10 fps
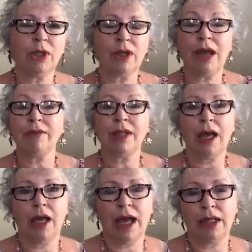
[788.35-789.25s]
We could
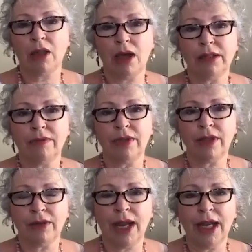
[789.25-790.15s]
have had a loss of
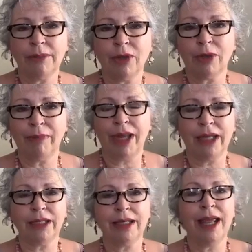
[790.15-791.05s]
another animal
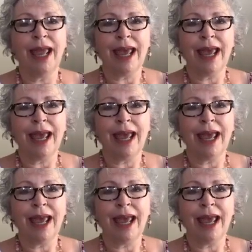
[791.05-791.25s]
companion,